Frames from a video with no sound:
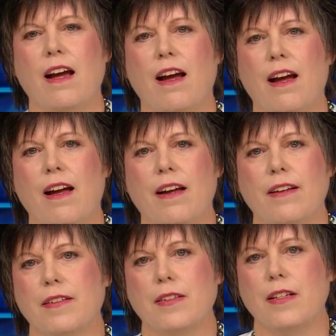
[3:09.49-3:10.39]

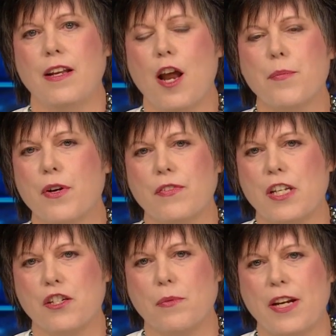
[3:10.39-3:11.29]
a number of
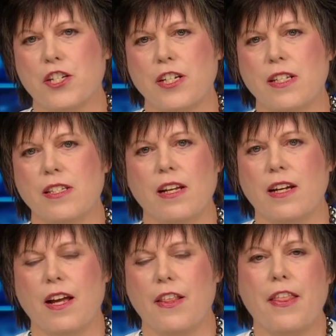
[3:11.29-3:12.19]
situations
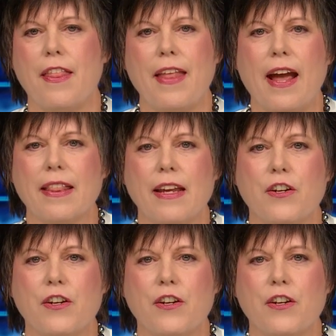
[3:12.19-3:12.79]
other than that,